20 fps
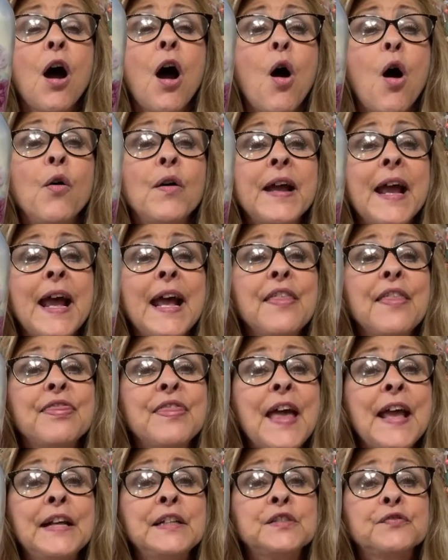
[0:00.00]
Okay,
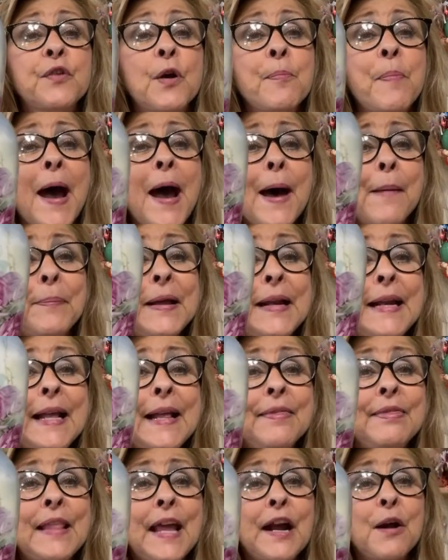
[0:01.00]
thanks for popping
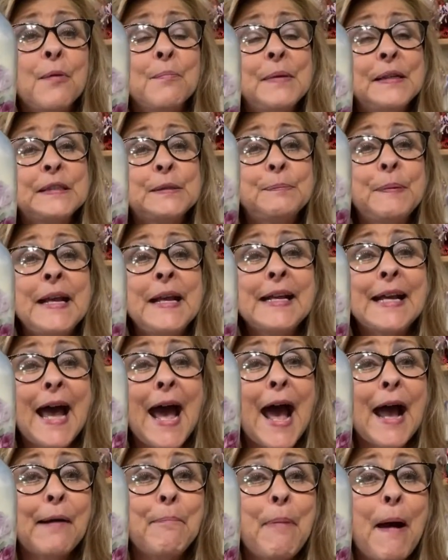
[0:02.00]
in there, Miss
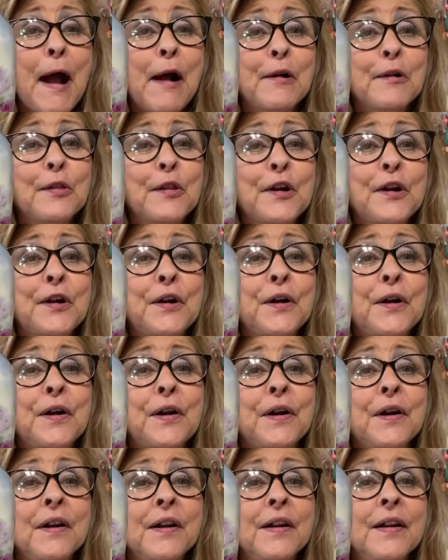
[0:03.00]
Peacock
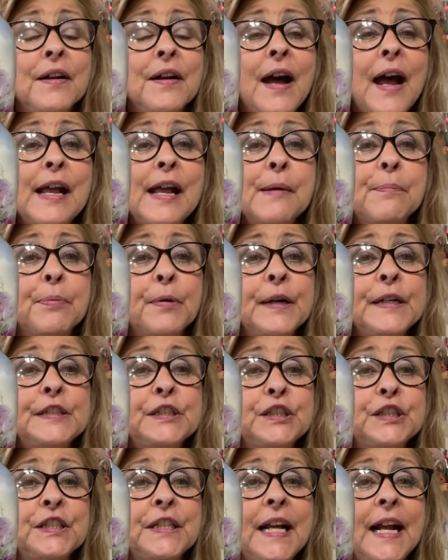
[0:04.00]
Parlor. I
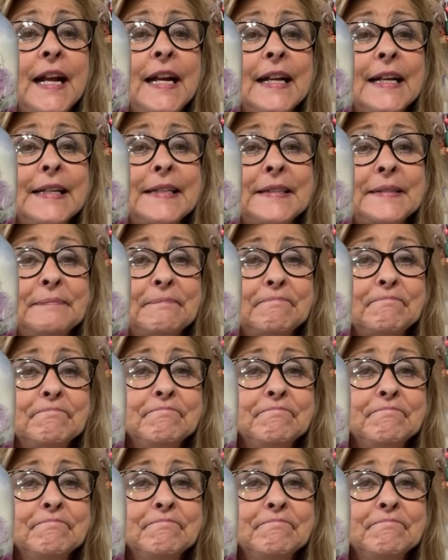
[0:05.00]
appreciate it.